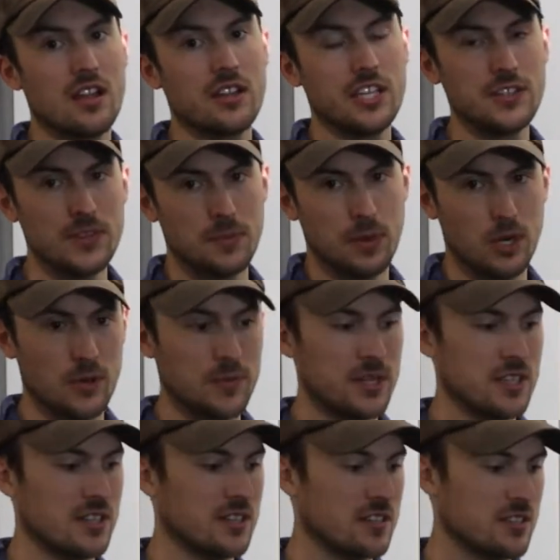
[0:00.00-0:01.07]
leave it
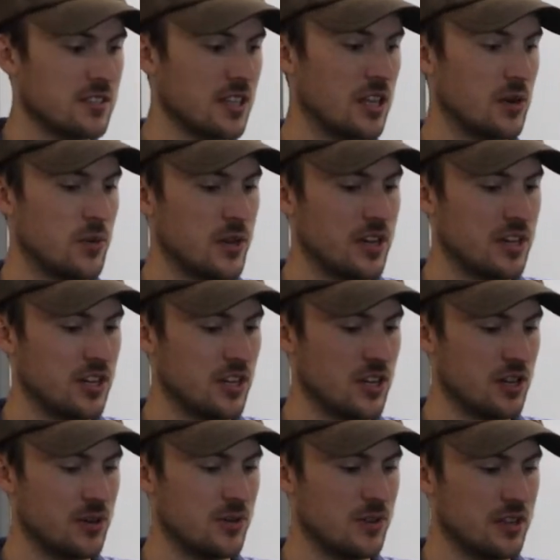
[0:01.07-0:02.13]
permanent, so that way, you
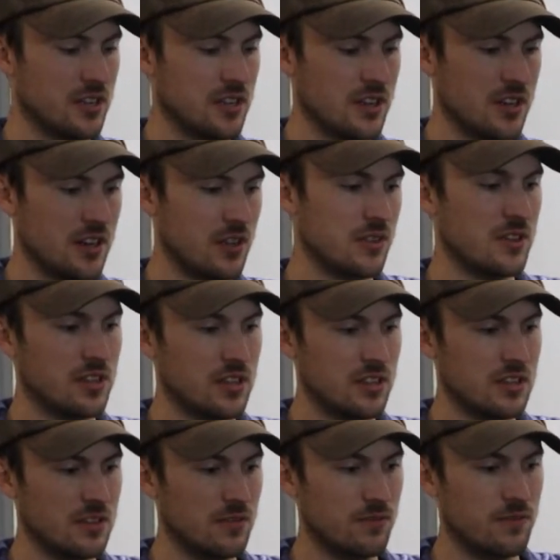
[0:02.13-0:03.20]
know,
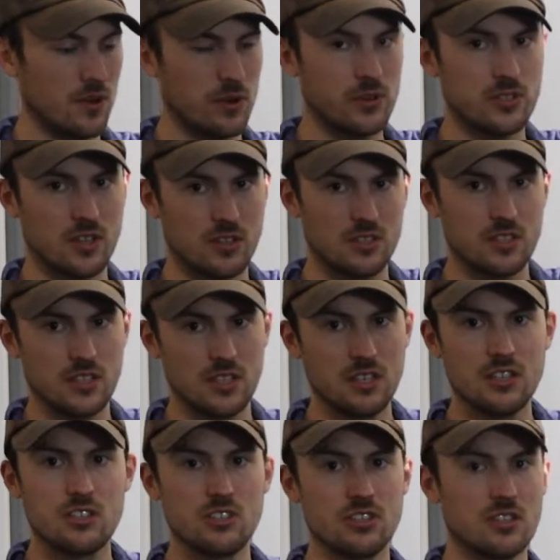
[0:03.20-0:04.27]
nothing falls onto the
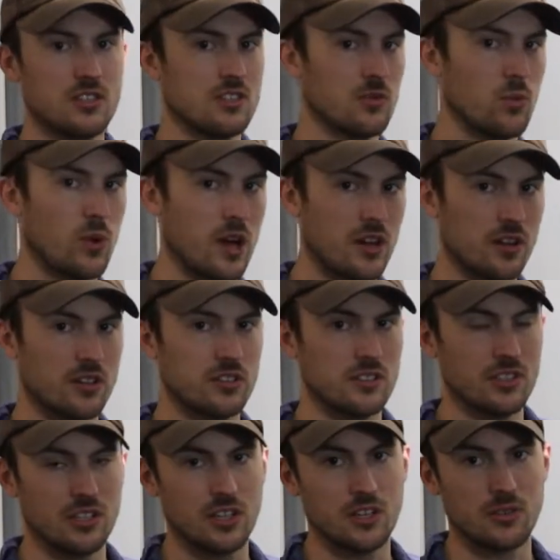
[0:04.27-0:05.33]
engine while,
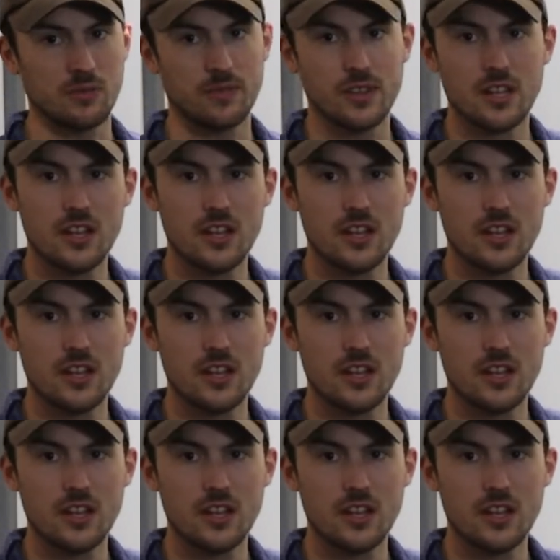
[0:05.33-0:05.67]
you know,